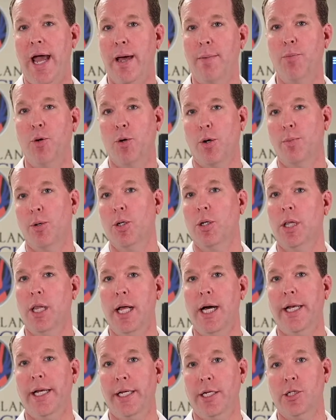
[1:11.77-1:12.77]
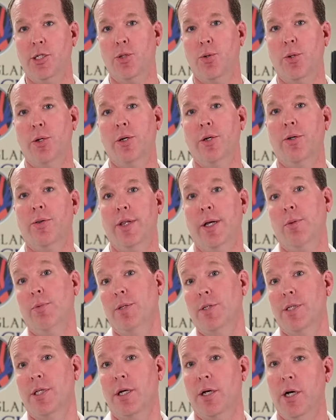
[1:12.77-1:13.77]
abnormal clotting disorder that
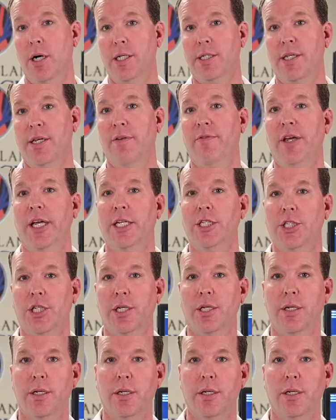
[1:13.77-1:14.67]
was the causative agent.